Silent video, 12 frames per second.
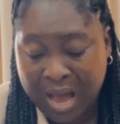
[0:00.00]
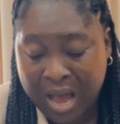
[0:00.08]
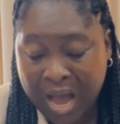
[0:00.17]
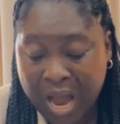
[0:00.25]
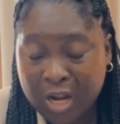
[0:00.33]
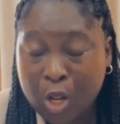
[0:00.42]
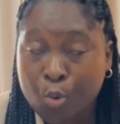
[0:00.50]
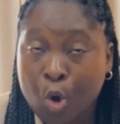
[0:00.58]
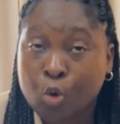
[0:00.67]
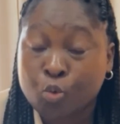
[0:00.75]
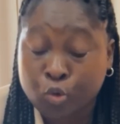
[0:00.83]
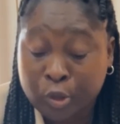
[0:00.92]
All
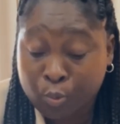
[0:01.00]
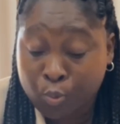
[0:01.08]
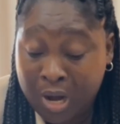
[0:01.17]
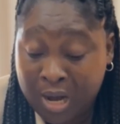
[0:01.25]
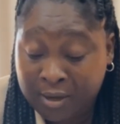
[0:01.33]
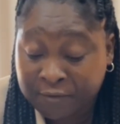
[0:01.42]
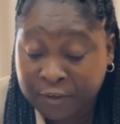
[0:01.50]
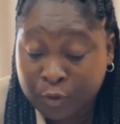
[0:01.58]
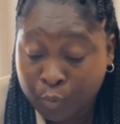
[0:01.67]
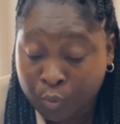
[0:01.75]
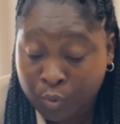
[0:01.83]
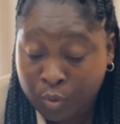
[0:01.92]
our only want to
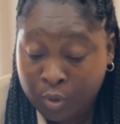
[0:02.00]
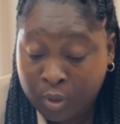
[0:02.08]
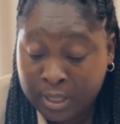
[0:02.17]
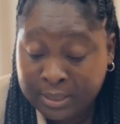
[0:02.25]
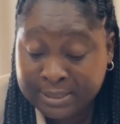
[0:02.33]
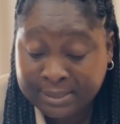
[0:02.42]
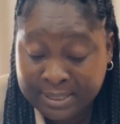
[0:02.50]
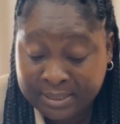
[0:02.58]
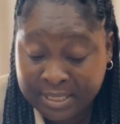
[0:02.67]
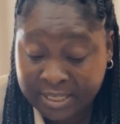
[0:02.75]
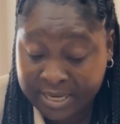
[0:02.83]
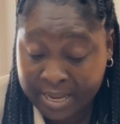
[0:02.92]
do the same
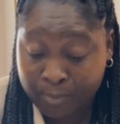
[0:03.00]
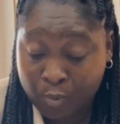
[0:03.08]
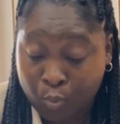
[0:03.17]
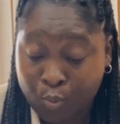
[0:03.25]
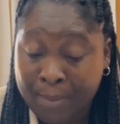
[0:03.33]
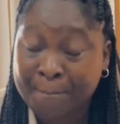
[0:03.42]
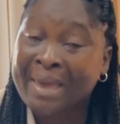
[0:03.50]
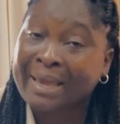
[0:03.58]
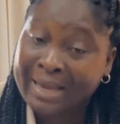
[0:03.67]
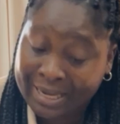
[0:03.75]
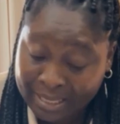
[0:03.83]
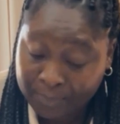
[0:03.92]
thing them want make
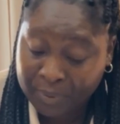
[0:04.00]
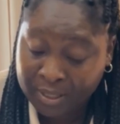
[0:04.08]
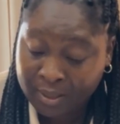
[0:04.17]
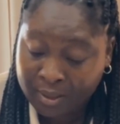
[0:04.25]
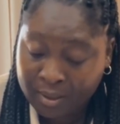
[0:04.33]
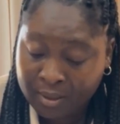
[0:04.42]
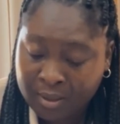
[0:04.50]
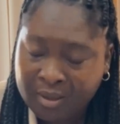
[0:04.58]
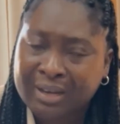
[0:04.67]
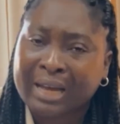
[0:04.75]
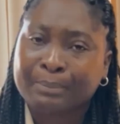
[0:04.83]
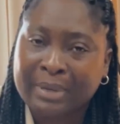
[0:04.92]
God happy.
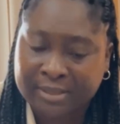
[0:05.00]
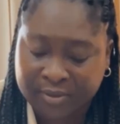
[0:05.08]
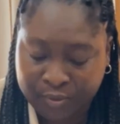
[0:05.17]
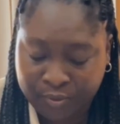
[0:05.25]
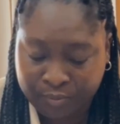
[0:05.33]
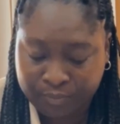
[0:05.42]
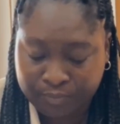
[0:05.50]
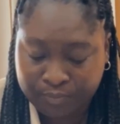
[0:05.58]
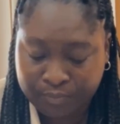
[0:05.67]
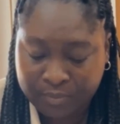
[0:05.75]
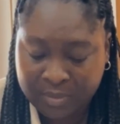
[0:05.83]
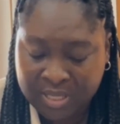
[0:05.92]
God bless uno.
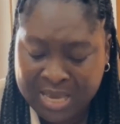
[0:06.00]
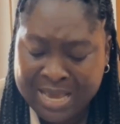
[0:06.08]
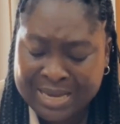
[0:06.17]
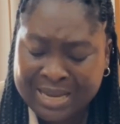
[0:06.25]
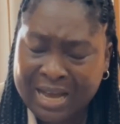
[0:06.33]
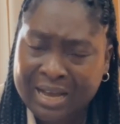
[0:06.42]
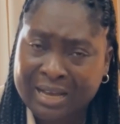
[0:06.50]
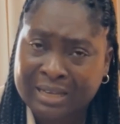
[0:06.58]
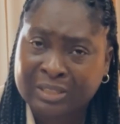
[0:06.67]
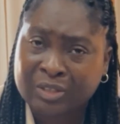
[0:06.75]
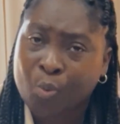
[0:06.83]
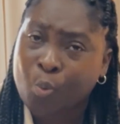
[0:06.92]

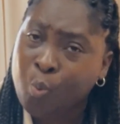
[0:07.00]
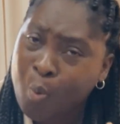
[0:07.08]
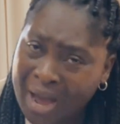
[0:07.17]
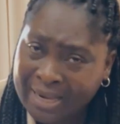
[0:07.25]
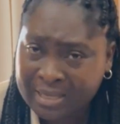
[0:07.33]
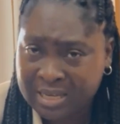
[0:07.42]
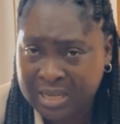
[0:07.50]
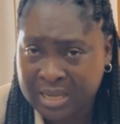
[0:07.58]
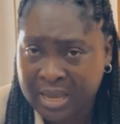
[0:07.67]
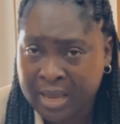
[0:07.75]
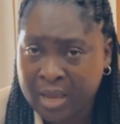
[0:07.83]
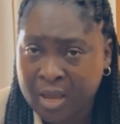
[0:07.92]
Cause one
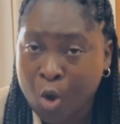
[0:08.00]
day,